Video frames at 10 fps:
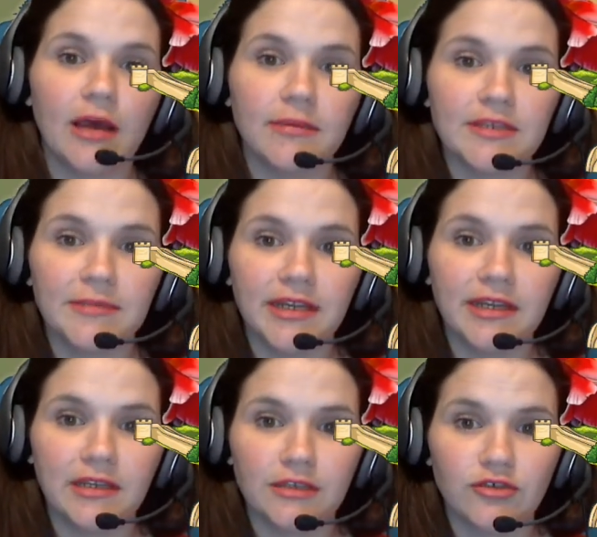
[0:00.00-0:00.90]
to
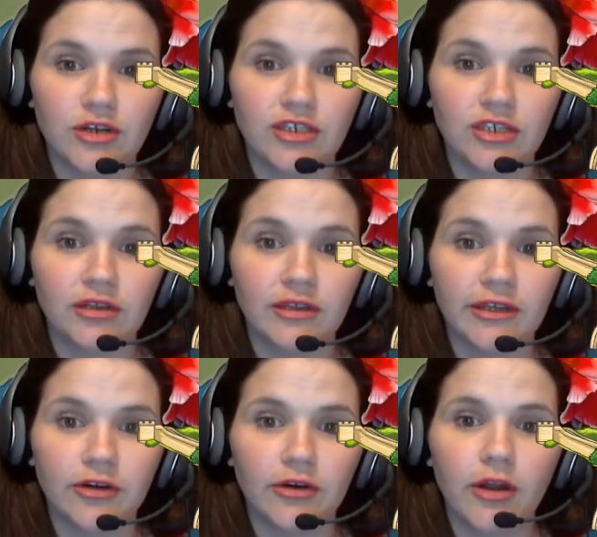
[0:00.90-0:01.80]
making instruction
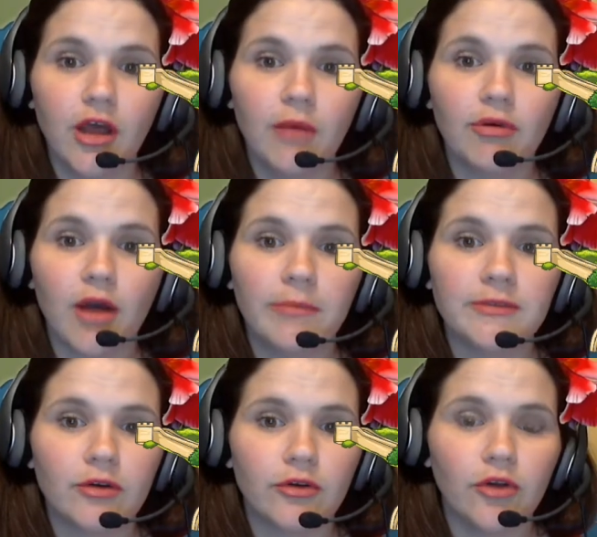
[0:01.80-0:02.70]
clear.
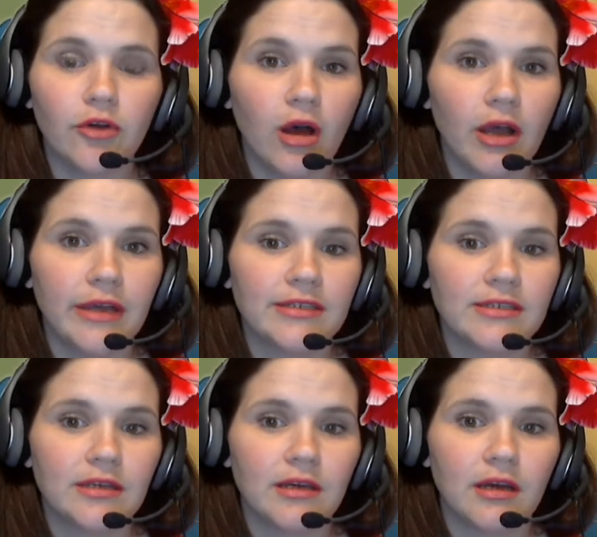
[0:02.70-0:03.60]
Props are not